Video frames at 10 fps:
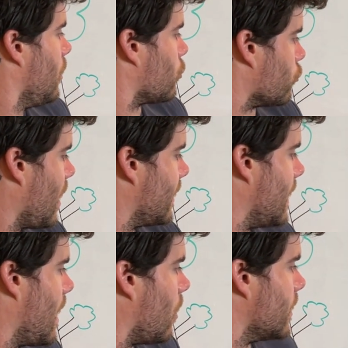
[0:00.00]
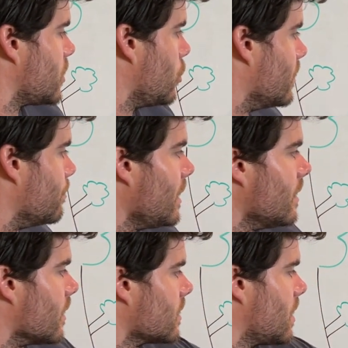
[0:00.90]
right now, as human
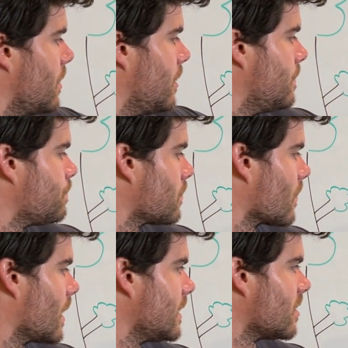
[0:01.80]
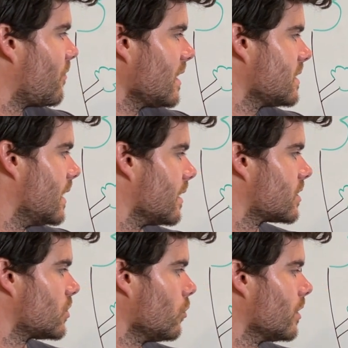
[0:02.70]
beings, it's a fascinating
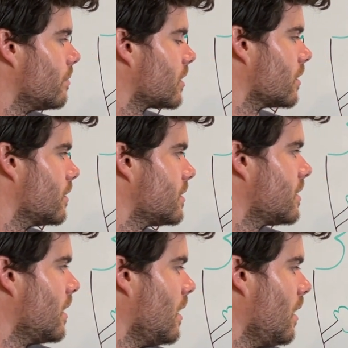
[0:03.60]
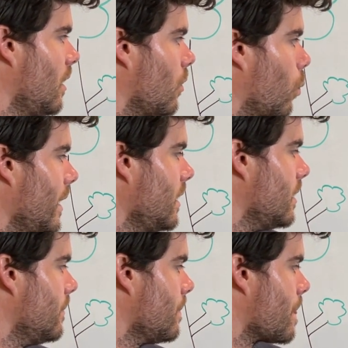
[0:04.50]
story because
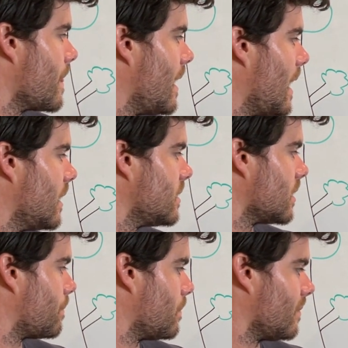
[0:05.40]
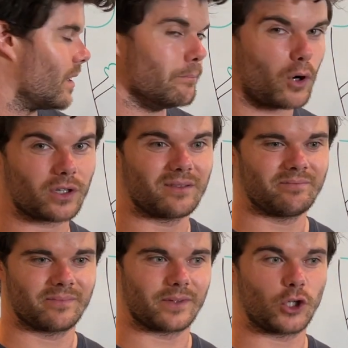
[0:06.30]
we, as the modern
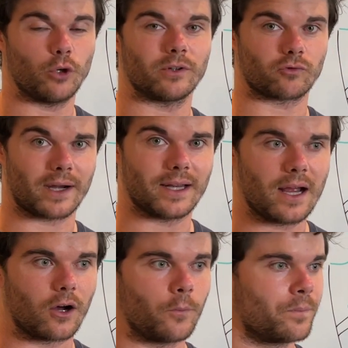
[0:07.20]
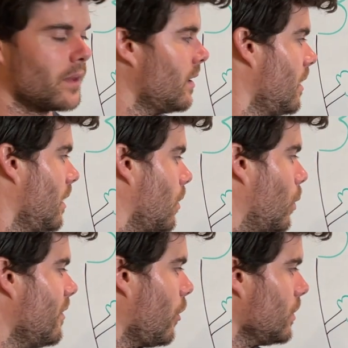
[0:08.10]
human right now,
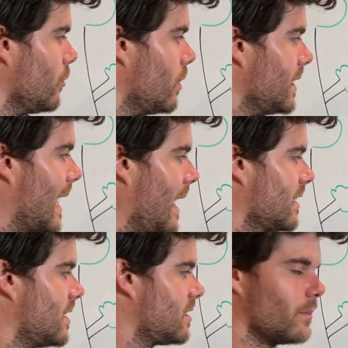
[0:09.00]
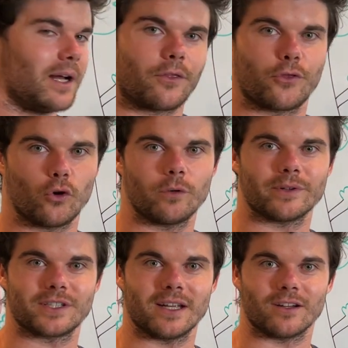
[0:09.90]
we've only really accessed about
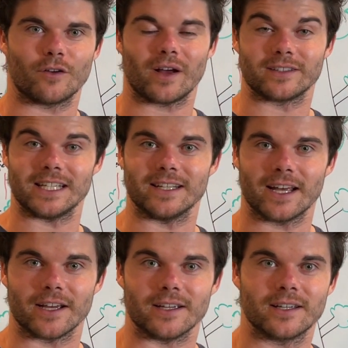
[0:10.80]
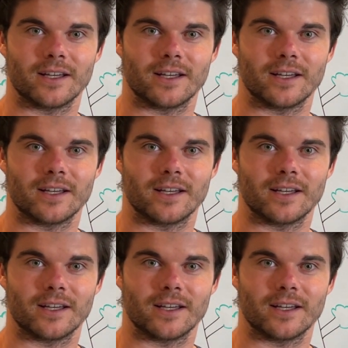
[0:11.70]
30% of our DNA,